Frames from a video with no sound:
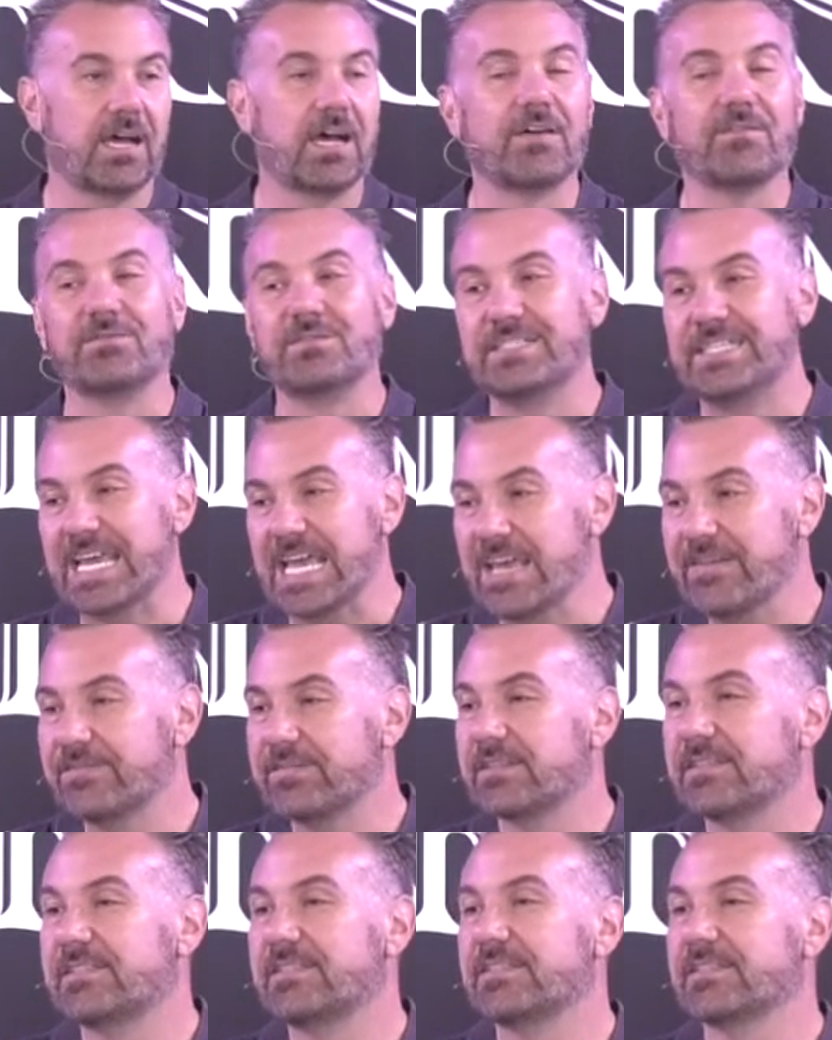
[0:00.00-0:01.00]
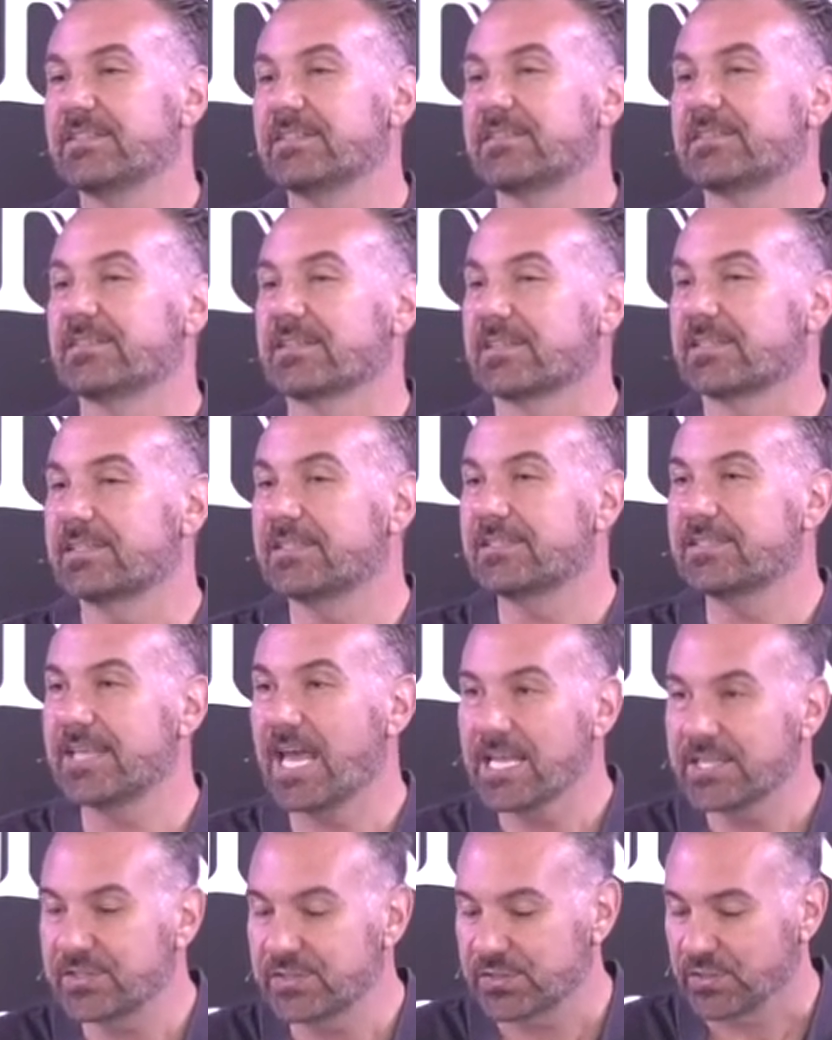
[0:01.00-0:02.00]
of David's
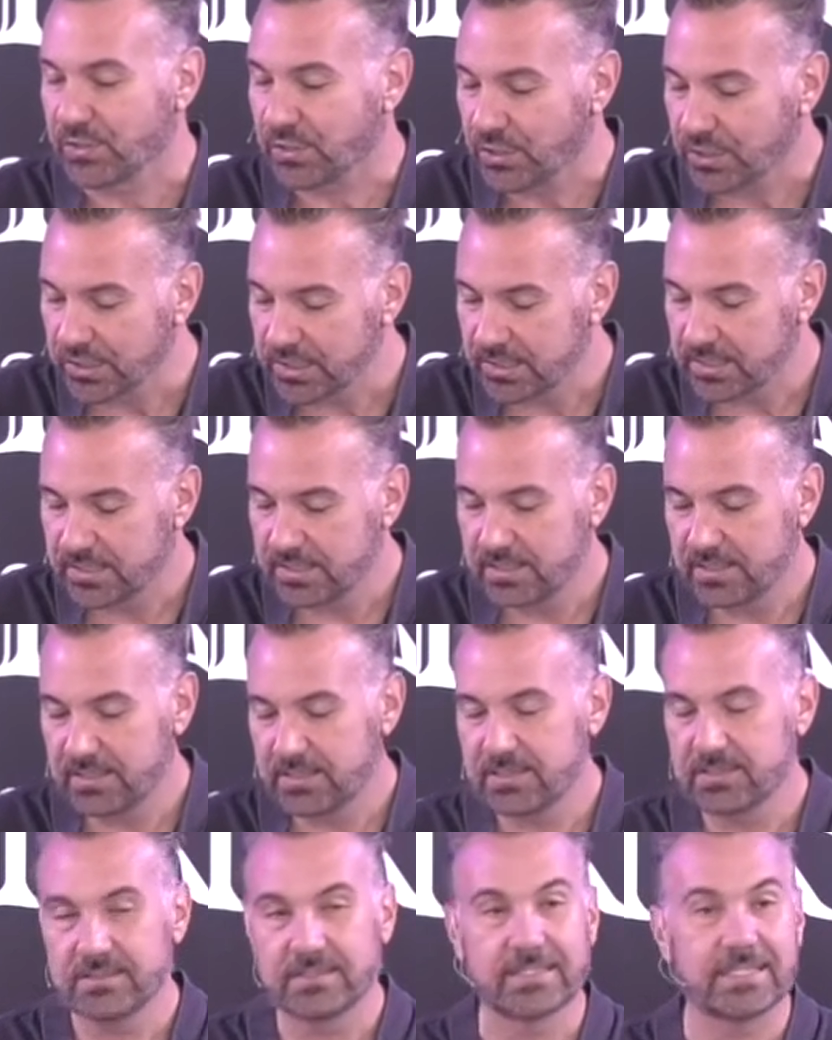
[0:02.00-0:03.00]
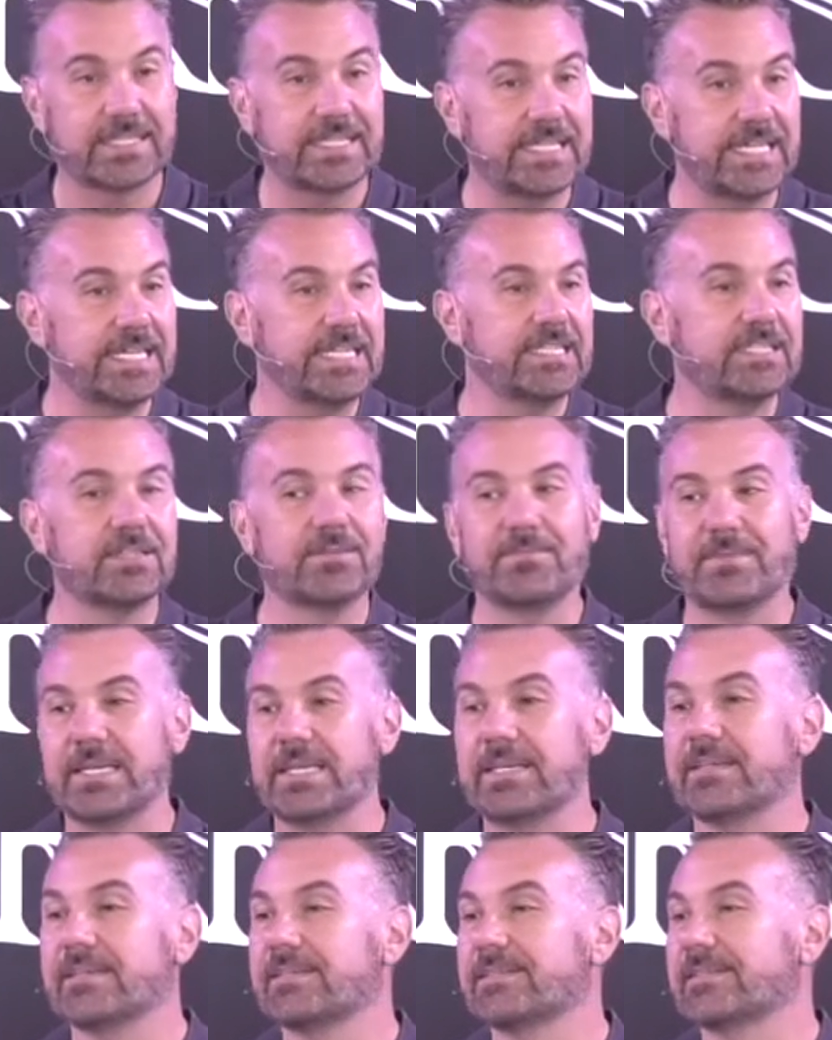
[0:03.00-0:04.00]
successor, the kingdom
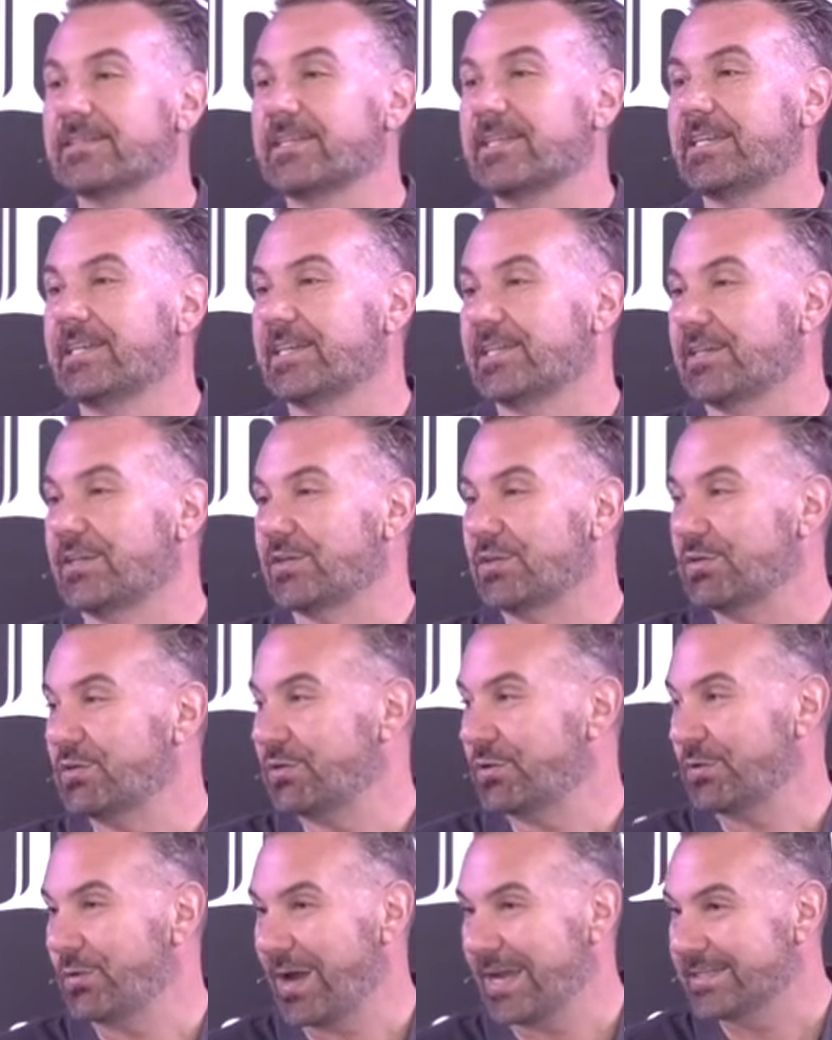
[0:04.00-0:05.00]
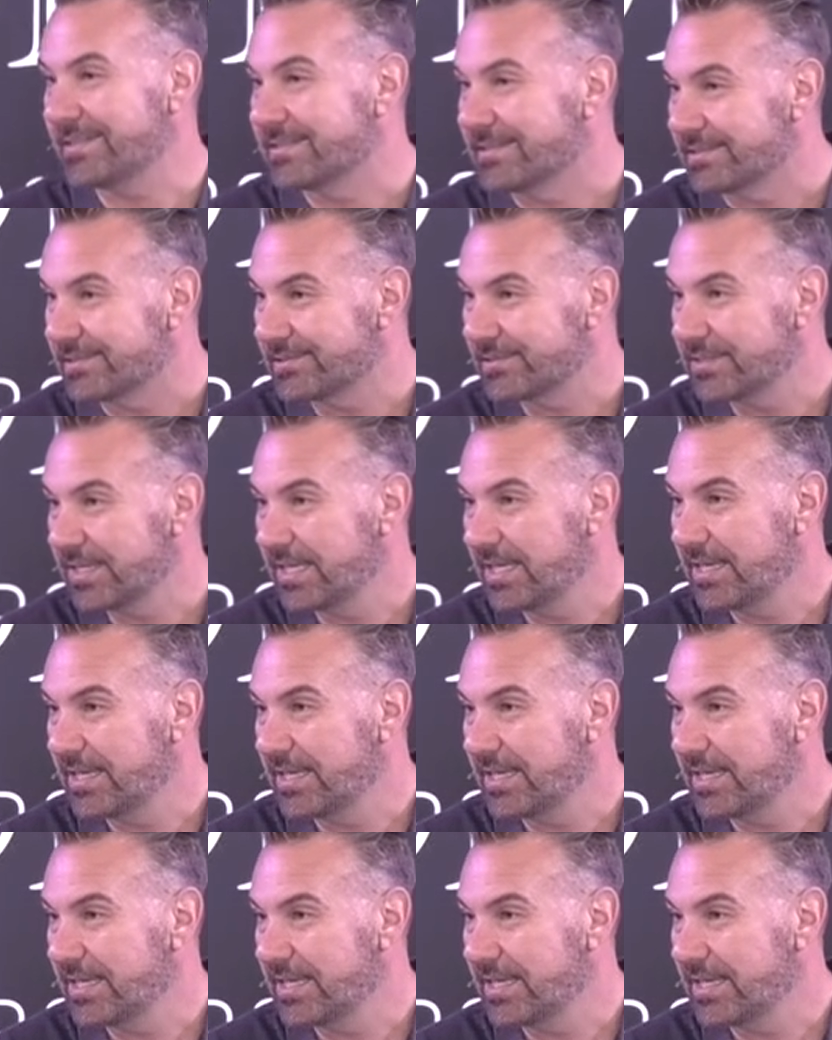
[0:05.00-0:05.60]
is in crisis.